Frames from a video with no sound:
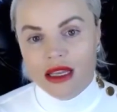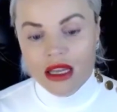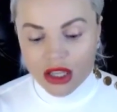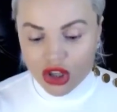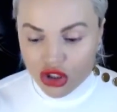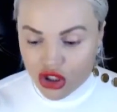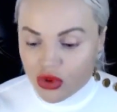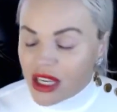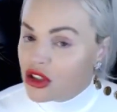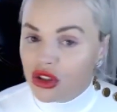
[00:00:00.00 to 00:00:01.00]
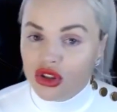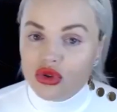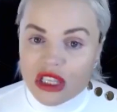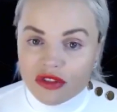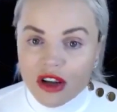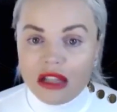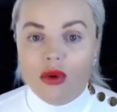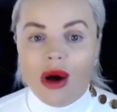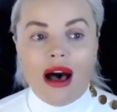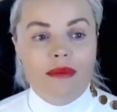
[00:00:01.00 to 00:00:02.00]
you can use a
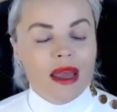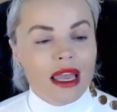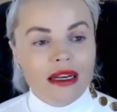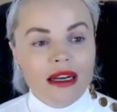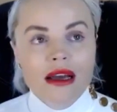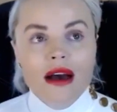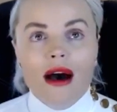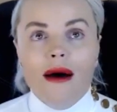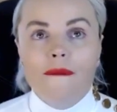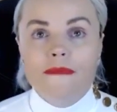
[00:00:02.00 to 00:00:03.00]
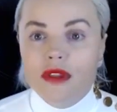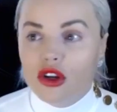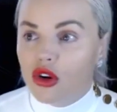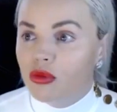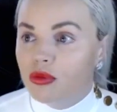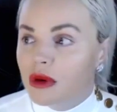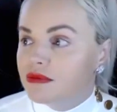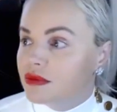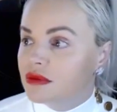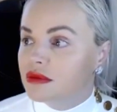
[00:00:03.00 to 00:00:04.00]
follow up and,
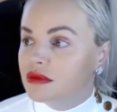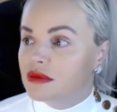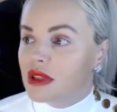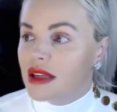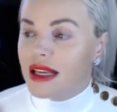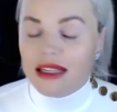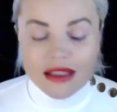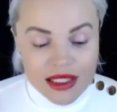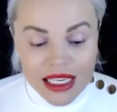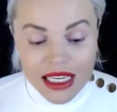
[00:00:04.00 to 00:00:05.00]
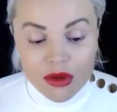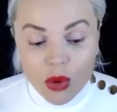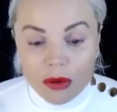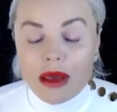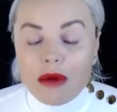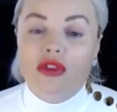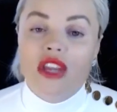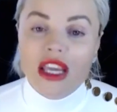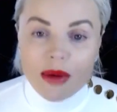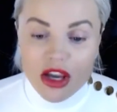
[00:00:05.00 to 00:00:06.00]
and see what people
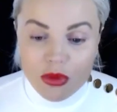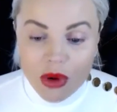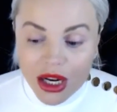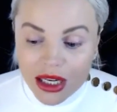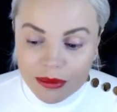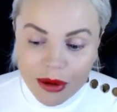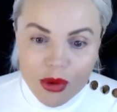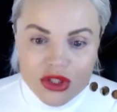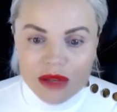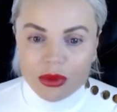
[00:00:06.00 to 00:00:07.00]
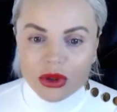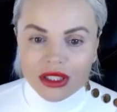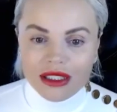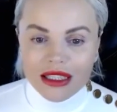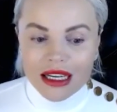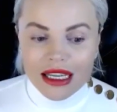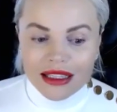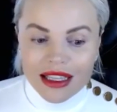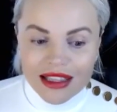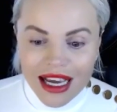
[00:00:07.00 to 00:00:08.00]
think about your product. But most important
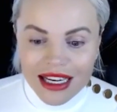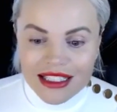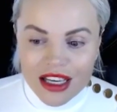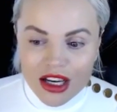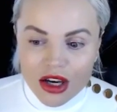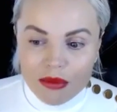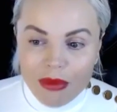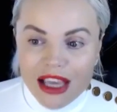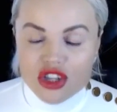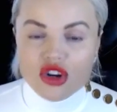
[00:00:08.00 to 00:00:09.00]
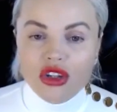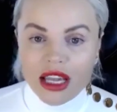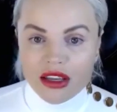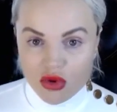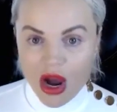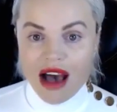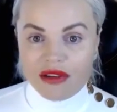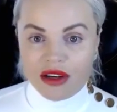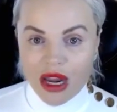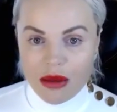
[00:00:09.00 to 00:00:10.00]
than that is make sure that you have
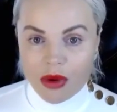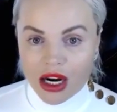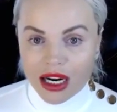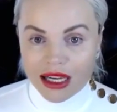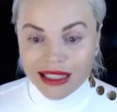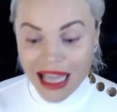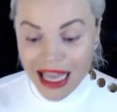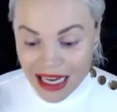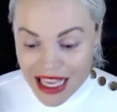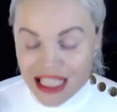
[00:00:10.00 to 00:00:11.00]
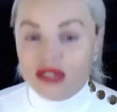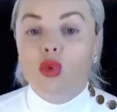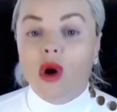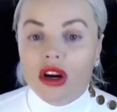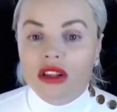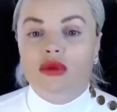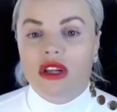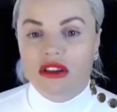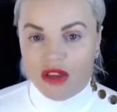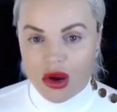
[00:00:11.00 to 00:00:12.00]
a great product, that it's worth
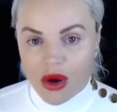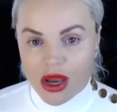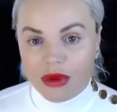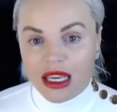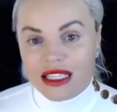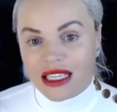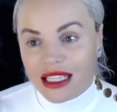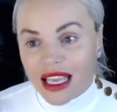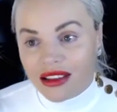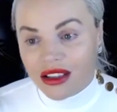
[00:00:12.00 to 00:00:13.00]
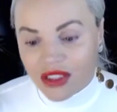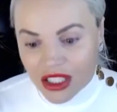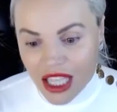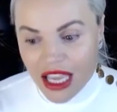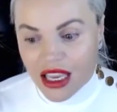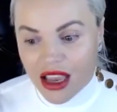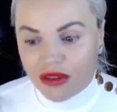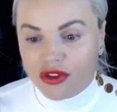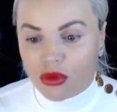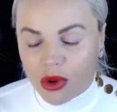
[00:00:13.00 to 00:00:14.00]
reviewing. Because at the end of the day,
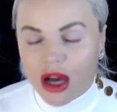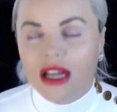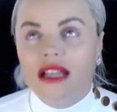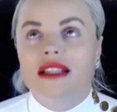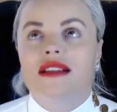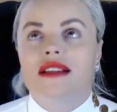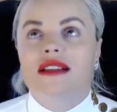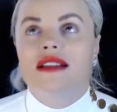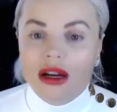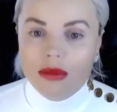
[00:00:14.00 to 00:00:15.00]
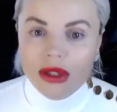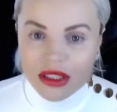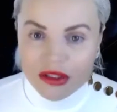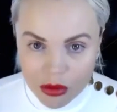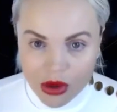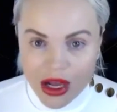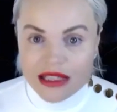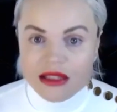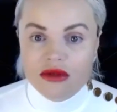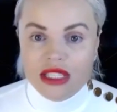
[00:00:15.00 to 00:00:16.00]
if your product is so unbelievable
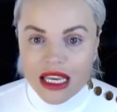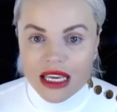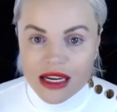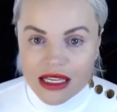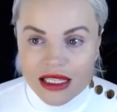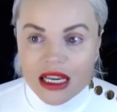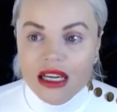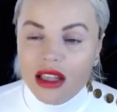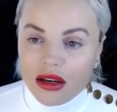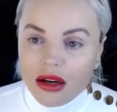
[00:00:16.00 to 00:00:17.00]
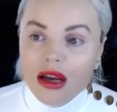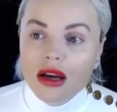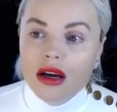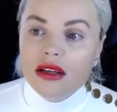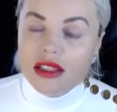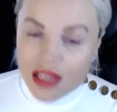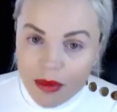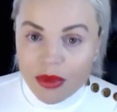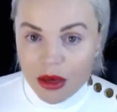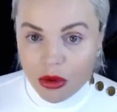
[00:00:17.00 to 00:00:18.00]
as you say it is, then some
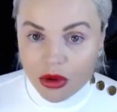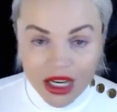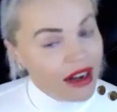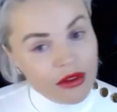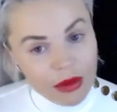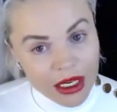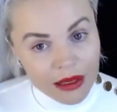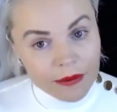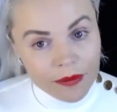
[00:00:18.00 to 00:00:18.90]
people, not everybody,